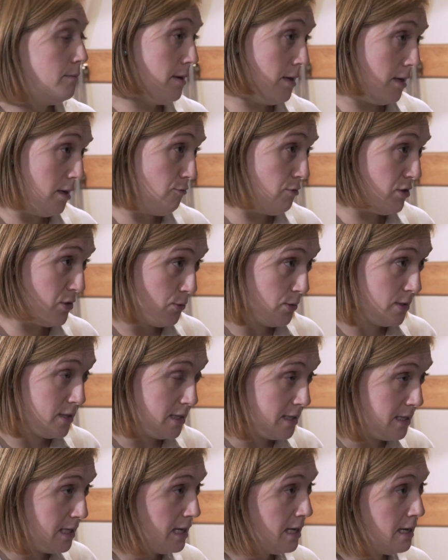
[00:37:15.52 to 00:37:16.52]
resource
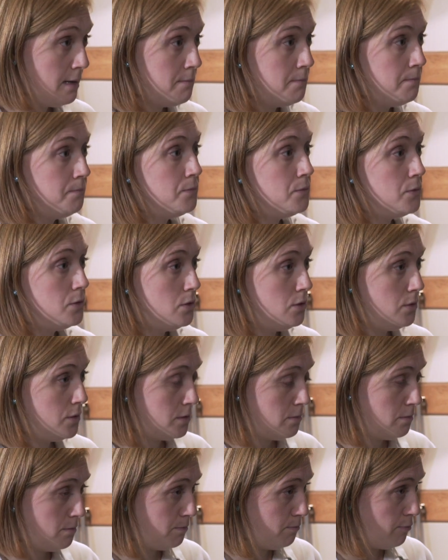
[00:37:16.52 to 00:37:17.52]
the team, do
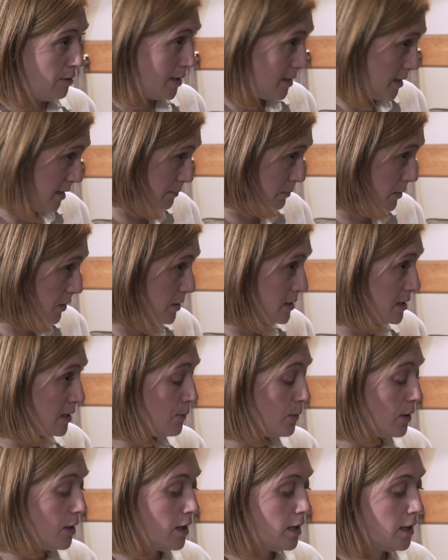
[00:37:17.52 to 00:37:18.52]
some branding and
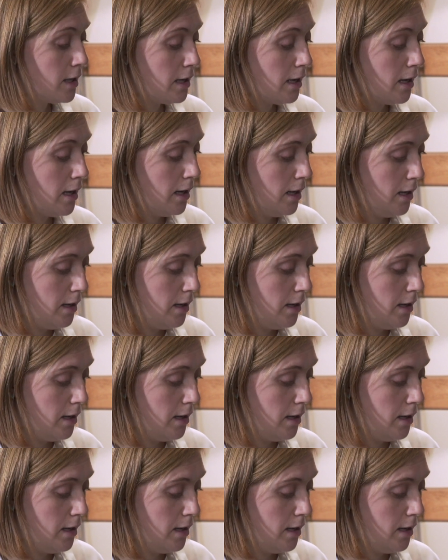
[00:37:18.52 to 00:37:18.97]
marketing work,